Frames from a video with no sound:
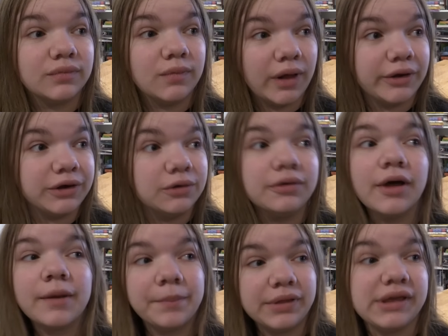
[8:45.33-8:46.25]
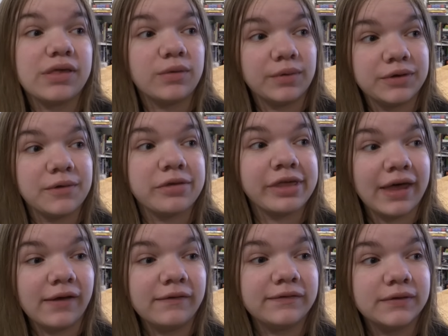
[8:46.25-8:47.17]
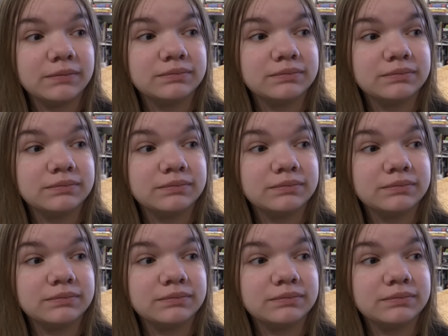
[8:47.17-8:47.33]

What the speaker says: Well, you look pleased with yourself.